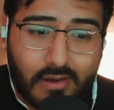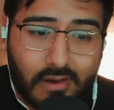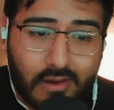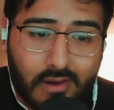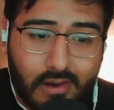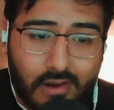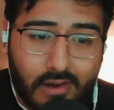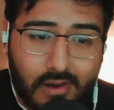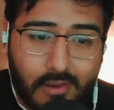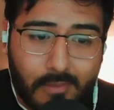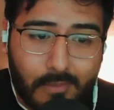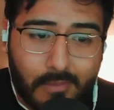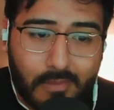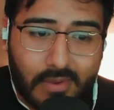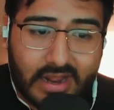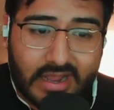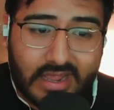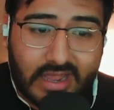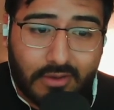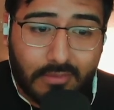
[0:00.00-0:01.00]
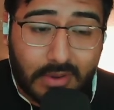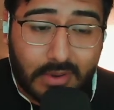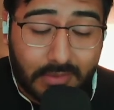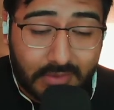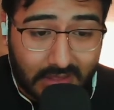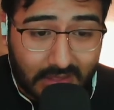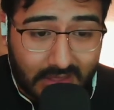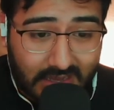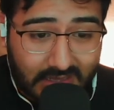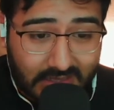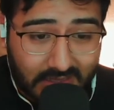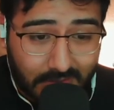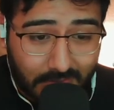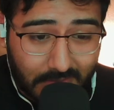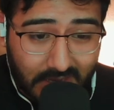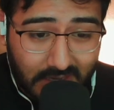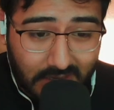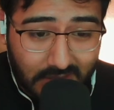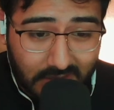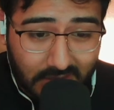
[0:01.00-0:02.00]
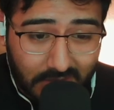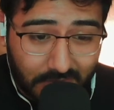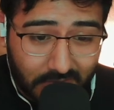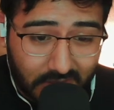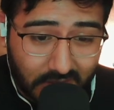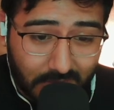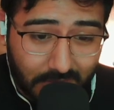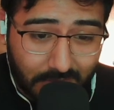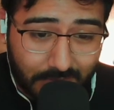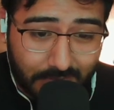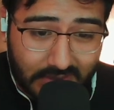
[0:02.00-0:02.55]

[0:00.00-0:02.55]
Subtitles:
I can't remember the last time I ate a Slim Jim,